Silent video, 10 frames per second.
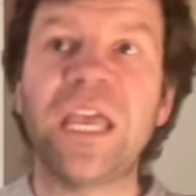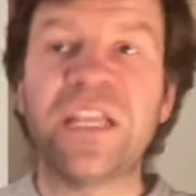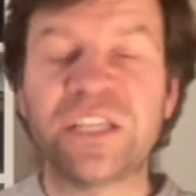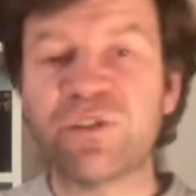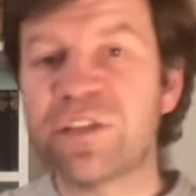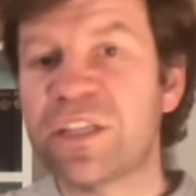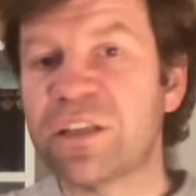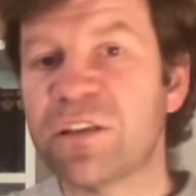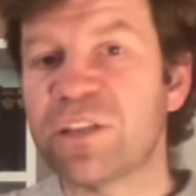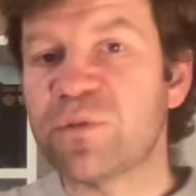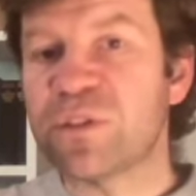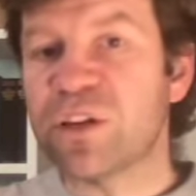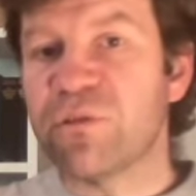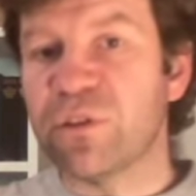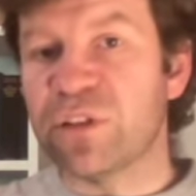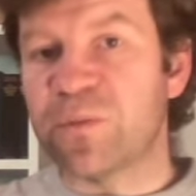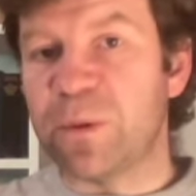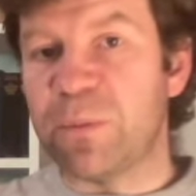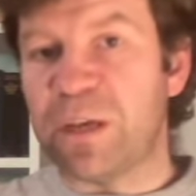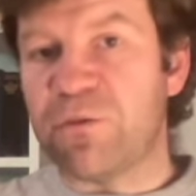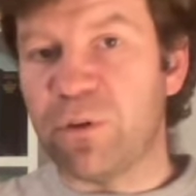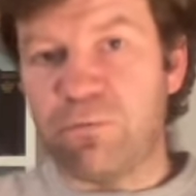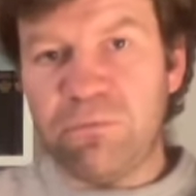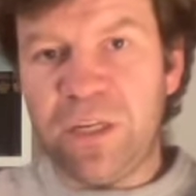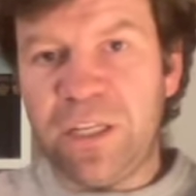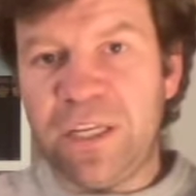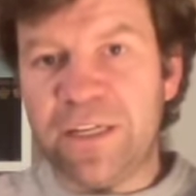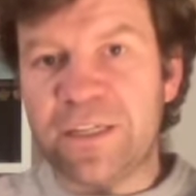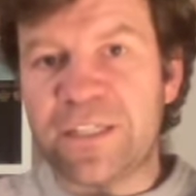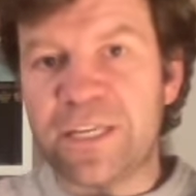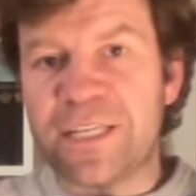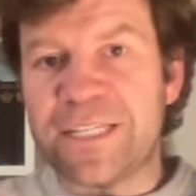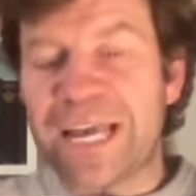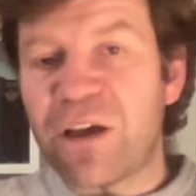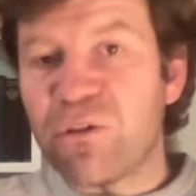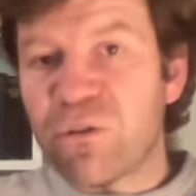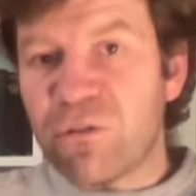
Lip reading: It's interesting that this Reserva that's been made for many years is now